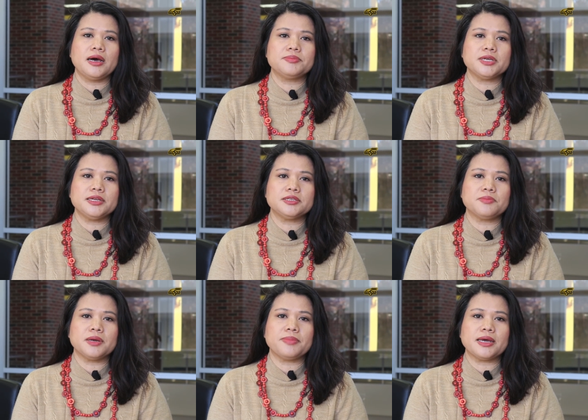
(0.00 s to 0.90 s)
obtained
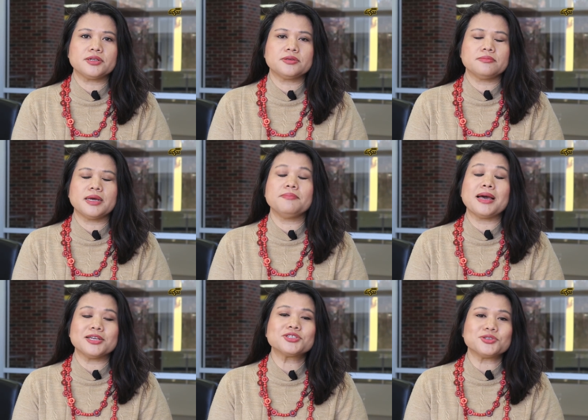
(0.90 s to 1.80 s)
my, my
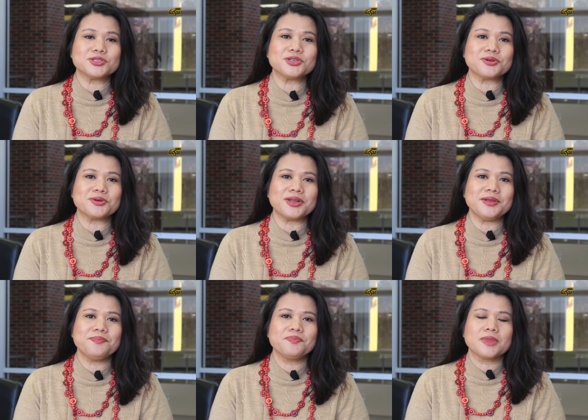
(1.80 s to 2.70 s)
master's
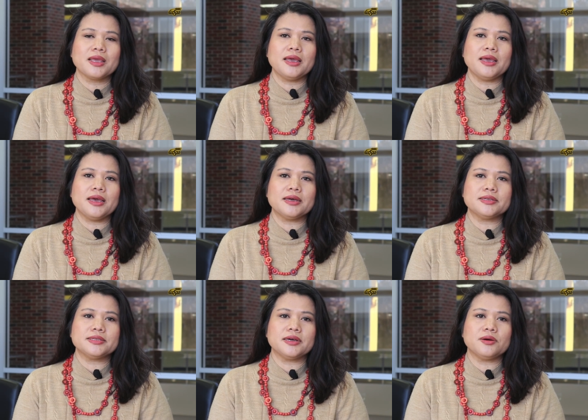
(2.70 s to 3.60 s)
degree
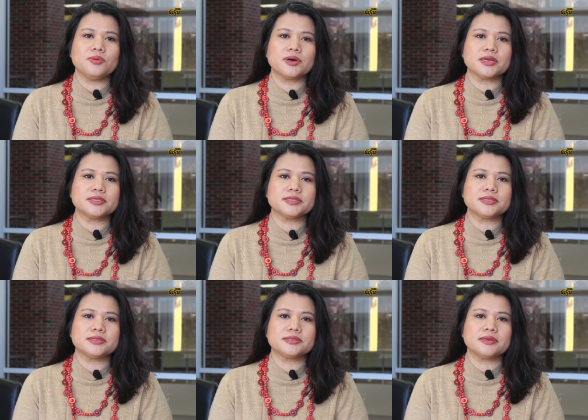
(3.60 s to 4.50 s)
and uh, work
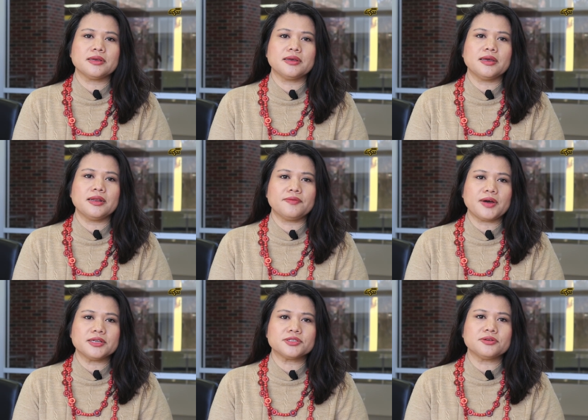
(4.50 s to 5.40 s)
as an
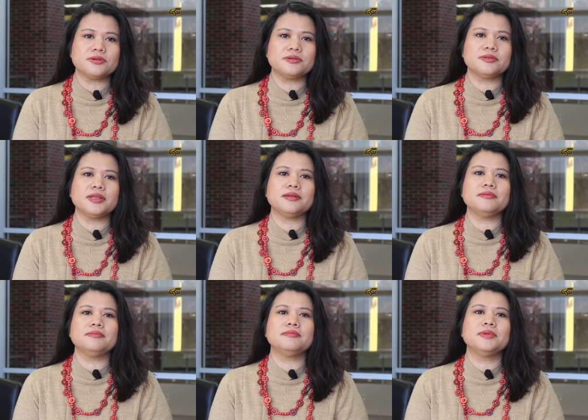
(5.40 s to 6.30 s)
advisor,
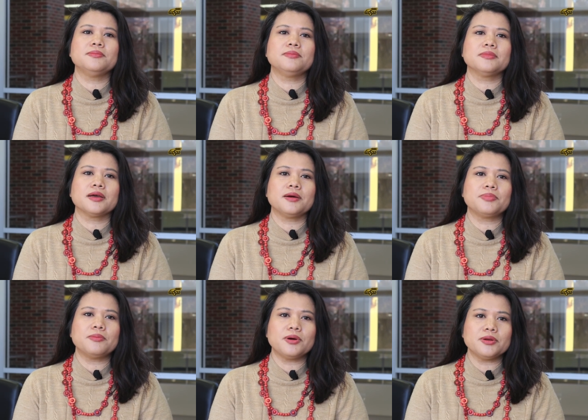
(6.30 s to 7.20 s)
then got
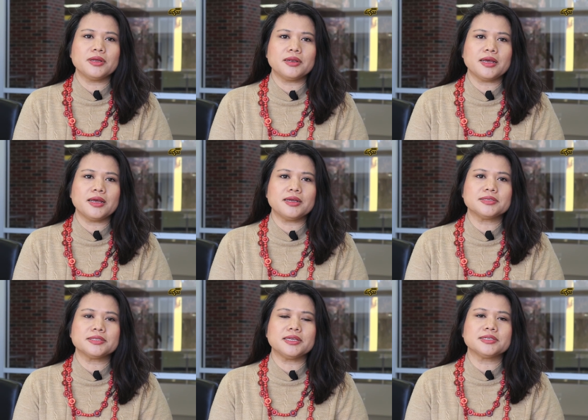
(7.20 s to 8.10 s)
promoted
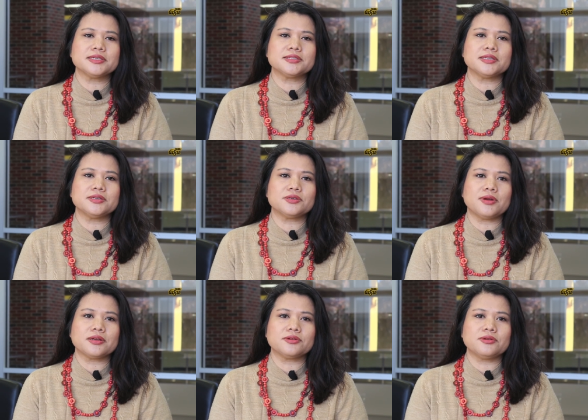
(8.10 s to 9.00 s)
as the assistant
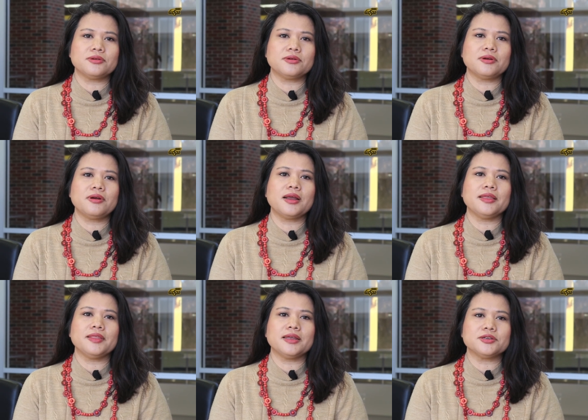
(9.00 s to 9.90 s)
director
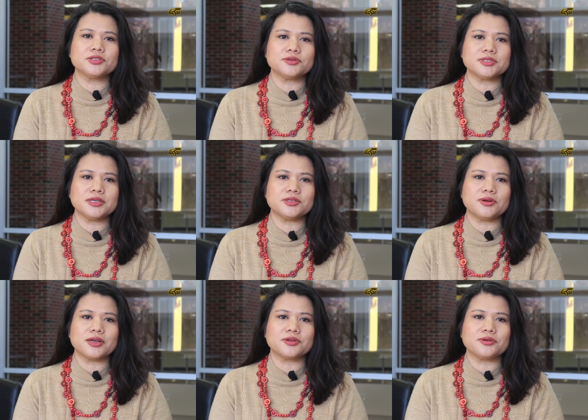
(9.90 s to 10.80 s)
and then associate
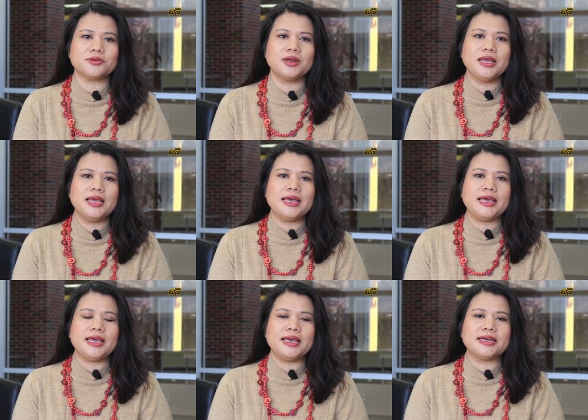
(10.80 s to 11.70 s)
director.
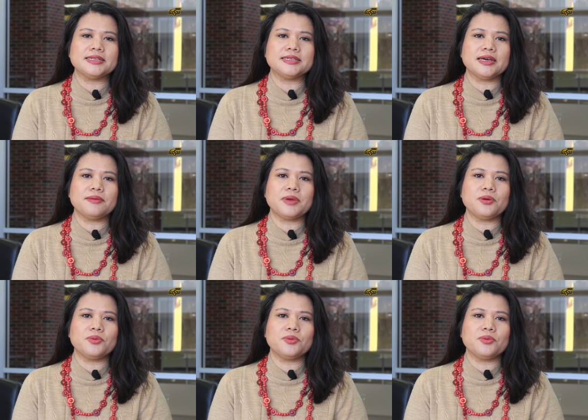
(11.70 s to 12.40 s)
And um, I